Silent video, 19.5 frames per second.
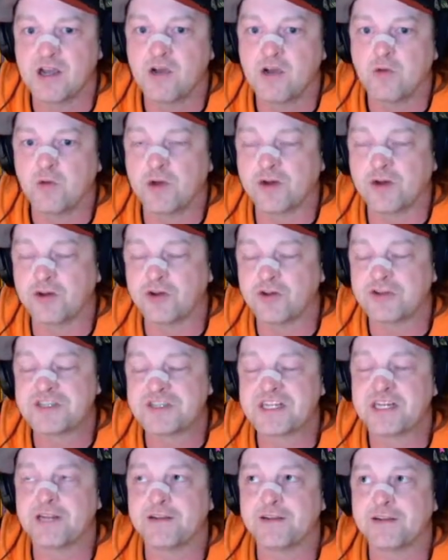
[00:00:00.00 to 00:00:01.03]
when you're
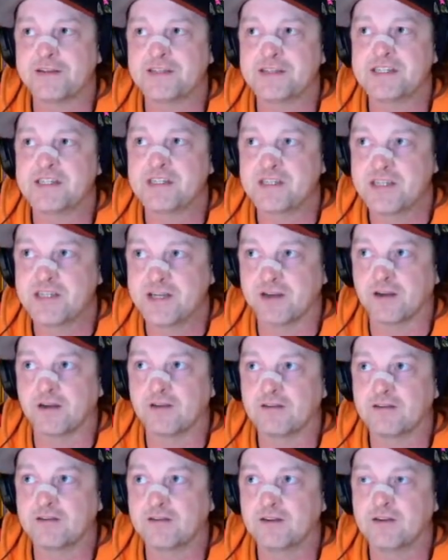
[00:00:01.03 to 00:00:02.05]
using
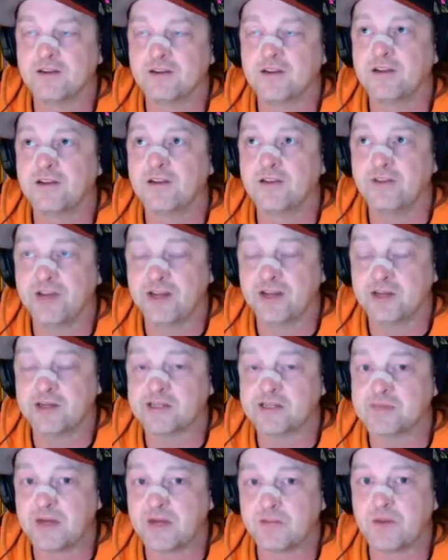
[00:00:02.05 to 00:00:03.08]
Seer, you need
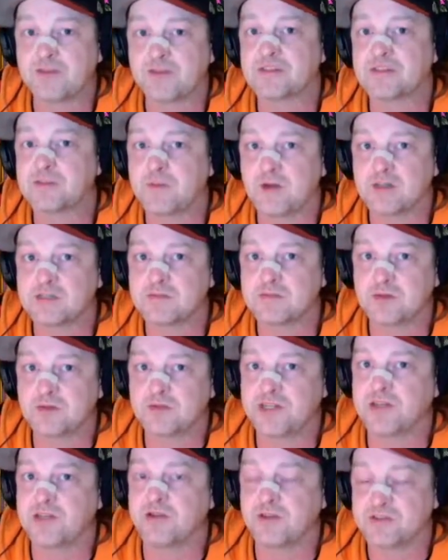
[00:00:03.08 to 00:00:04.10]
as many buffs as possible,
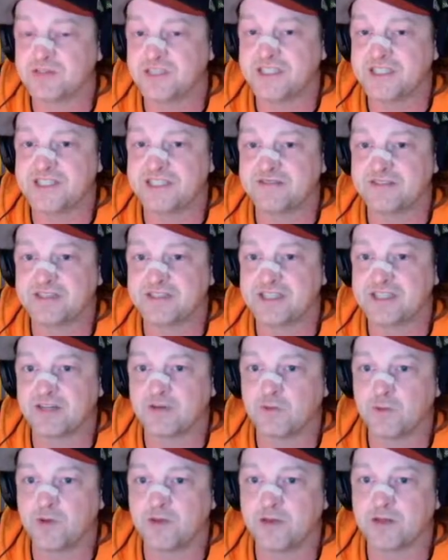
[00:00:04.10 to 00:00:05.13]
and you also need defense down
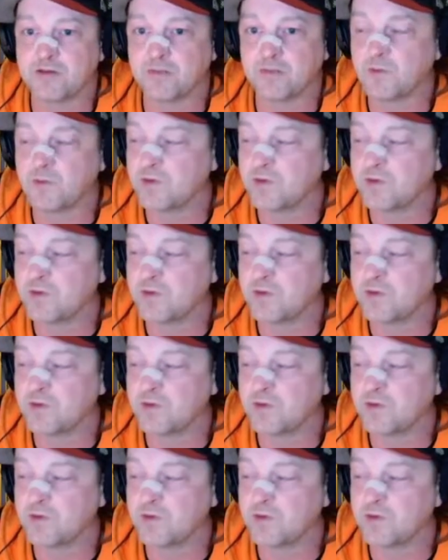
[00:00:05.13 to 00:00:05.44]
and weaken.